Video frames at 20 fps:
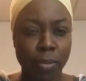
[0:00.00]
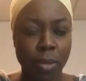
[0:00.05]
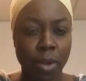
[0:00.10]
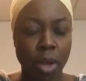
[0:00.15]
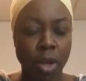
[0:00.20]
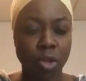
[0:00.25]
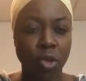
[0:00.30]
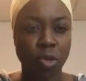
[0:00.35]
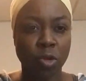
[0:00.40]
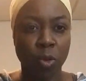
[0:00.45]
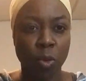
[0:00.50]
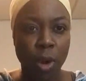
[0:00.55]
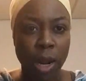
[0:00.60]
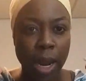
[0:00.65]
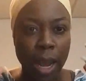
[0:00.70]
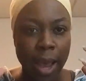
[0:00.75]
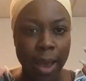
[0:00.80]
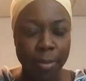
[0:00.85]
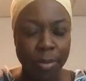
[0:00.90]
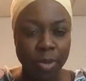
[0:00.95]
And so what
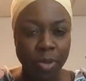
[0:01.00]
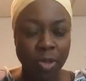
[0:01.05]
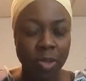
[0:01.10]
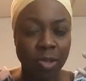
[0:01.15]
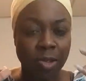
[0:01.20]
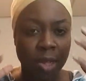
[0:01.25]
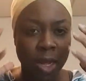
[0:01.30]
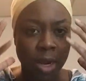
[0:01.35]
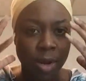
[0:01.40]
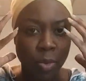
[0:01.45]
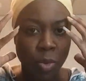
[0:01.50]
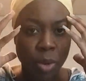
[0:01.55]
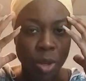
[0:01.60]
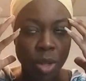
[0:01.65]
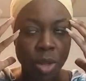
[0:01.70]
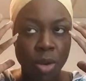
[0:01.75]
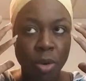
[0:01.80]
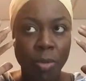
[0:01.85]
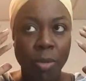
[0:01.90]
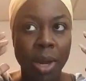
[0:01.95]
happens is that when
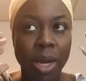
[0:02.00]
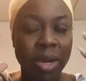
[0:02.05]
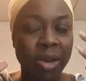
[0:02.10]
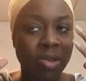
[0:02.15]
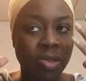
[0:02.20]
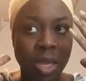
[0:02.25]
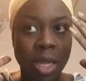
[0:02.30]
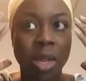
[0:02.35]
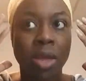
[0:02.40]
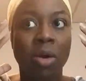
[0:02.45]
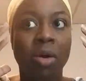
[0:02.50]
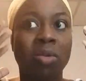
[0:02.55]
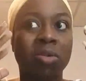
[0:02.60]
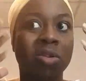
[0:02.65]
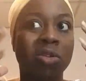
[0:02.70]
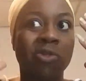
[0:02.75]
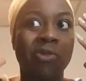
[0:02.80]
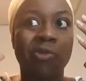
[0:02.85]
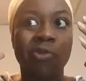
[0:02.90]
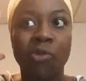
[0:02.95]
your mind is getting all
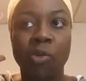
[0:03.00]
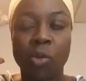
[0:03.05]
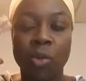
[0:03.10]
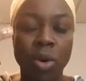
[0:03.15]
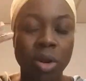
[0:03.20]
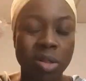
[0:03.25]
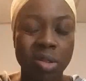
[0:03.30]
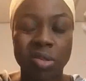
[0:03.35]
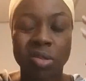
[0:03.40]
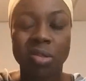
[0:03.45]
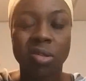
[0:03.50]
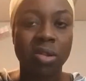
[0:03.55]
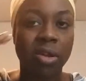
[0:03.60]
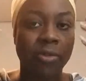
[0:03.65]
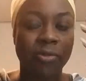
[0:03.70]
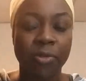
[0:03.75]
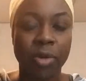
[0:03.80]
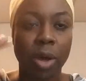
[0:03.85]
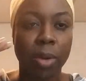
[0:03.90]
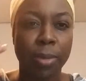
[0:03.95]
this foreign
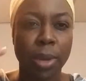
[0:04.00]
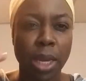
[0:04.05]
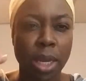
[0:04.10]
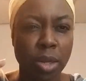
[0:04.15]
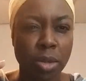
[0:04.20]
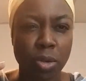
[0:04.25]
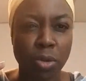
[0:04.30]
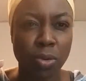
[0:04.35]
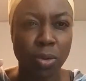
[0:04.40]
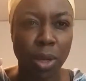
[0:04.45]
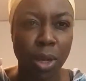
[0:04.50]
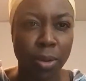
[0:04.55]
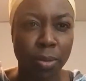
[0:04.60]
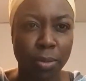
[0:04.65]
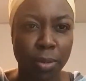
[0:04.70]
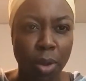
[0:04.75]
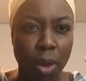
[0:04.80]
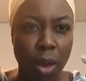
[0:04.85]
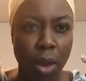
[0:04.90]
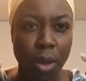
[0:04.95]
stuff coming into it,
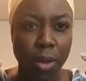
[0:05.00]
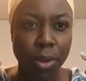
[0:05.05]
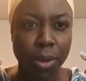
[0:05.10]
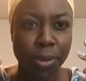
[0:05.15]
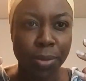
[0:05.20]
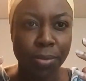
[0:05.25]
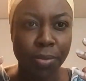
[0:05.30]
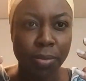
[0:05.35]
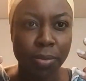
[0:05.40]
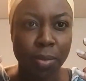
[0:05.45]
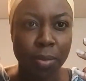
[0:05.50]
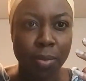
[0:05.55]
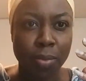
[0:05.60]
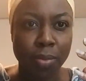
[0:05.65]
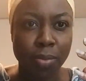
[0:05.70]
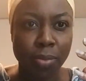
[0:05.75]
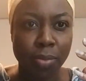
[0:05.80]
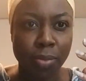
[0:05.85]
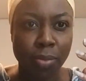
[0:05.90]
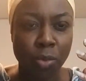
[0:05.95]

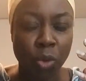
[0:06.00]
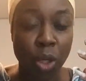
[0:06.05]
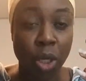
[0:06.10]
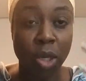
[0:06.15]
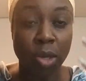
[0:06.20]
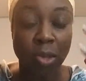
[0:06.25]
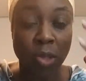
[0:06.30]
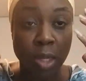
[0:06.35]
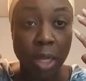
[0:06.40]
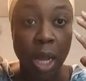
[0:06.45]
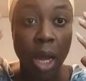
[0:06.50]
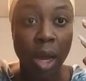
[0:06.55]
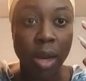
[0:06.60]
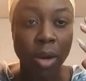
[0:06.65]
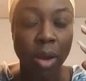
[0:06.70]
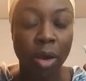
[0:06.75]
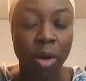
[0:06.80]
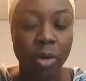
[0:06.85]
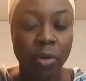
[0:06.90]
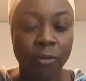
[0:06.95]
which is
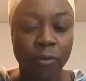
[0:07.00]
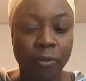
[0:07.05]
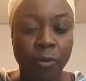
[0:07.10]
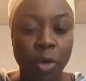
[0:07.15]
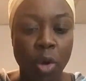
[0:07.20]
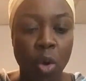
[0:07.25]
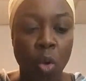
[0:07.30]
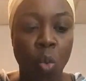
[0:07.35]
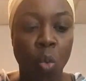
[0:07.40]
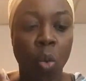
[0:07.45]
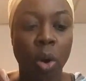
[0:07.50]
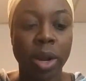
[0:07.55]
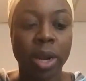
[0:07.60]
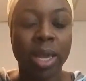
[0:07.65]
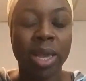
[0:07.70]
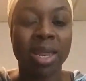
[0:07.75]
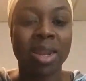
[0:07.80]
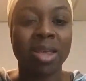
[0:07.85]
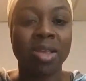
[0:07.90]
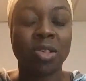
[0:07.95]
not of
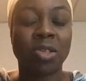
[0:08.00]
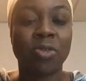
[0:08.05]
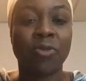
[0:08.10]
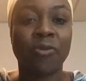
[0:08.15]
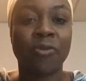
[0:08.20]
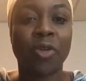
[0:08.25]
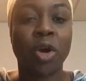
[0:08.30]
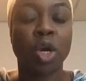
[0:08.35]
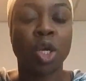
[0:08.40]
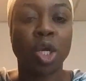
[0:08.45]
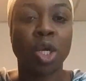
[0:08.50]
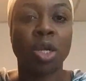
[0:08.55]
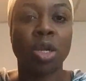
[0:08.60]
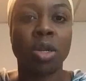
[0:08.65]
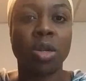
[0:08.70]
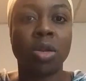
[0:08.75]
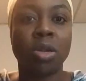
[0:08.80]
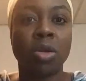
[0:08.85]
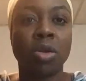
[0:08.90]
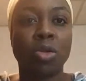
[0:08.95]
what it is
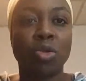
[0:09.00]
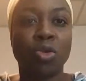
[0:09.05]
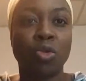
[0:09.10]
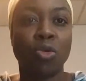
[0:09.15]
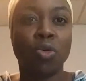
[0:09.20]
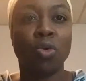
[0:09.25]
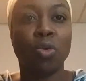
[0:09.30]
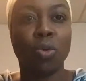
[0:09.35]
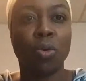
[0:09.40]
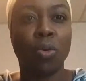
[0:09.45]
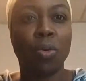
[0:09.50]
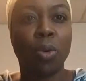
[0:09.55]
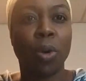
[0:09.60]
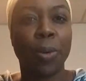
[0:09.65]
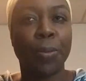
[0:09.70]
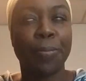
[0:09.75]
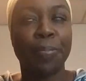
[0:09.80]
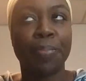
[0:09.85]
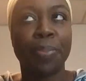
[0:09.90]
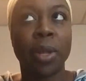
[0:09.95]
functioned to
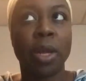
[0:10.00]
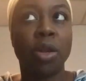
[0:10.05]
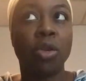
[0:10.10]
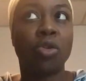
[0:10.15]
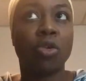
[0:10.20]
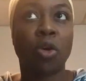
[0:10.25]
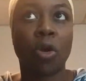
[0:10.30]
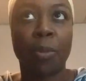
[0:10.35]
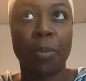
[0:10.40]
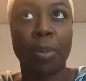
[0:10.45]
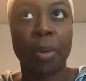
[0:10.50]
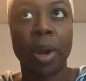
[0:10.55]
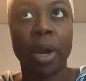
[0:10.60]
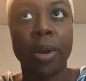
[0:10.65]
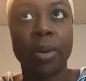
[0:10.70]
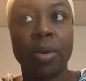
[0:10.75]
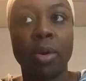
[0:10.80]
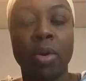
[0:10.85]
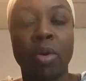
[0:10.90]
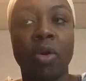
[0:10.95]

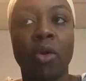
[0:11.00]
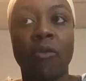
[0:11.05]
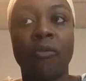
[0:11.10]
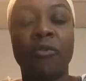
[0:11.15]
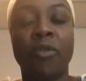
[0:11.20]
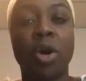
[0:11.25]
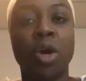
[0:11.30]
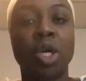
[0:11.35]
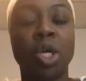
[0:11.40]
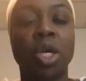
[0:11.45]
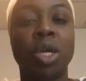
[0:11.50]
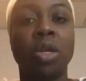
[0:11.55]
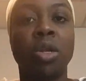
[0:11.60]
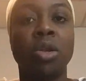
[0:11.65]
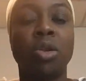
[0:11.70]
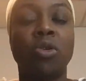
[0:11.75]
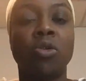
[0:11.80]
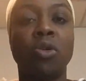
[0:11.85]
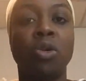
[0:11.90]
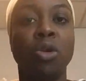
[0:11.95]
interpret or
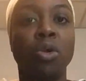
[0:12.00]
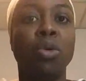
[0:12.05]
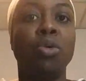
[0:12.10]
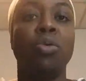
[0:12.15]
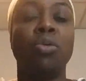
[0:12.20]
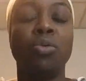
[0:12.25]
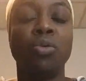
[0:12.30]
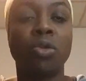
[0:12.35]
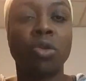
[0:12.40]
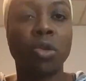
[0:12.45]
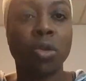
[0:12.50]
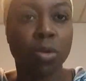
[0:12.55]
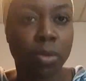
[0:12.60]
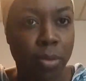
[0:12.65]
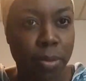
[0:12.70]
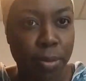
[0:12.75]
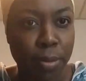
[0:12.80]
function to use,